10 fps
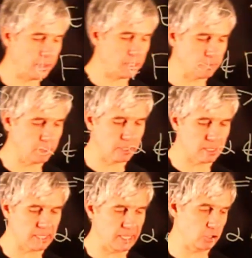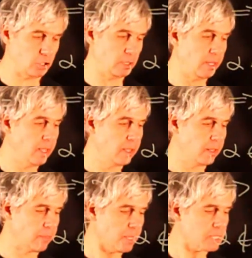this field extension,
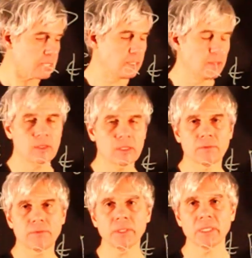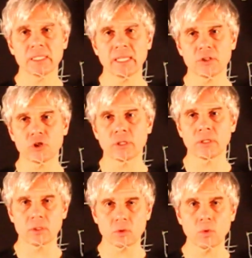and thus this field extension
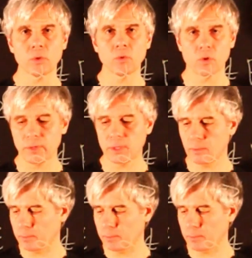is not normal.